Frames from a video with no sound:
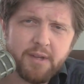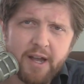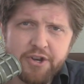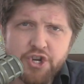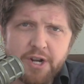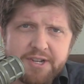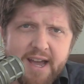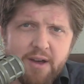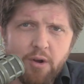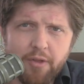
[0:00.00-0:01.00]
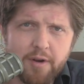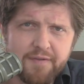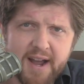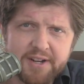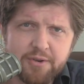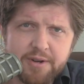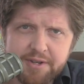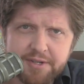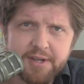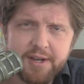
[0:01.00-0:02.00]
and shut down all their
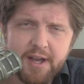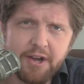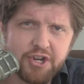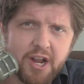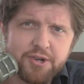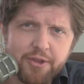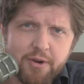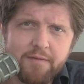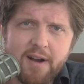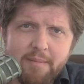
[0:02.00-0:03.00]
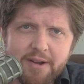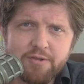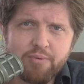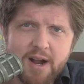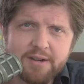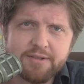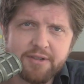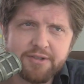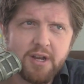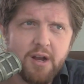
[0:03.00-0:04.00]
factories and change all their environmental
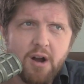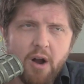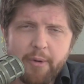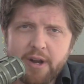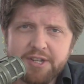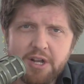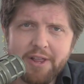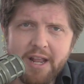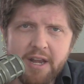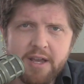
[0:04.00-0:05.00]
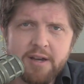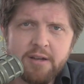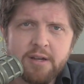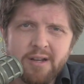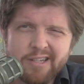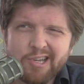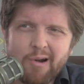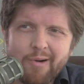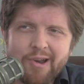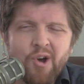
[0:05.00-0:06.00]
practices? Are we going to tell India,
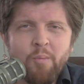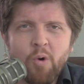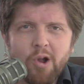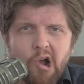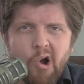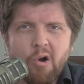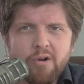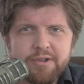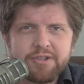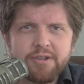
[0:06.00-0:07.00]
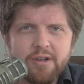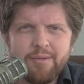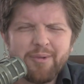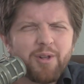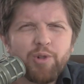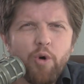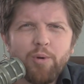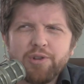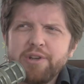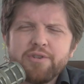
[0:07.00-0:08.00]
sorry, no more cars? I mean,
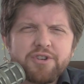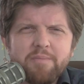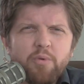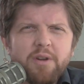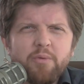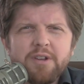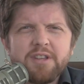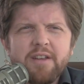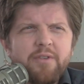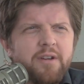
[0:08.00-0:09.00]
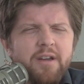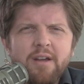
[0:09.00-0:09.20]
global leadership, what, what is that even?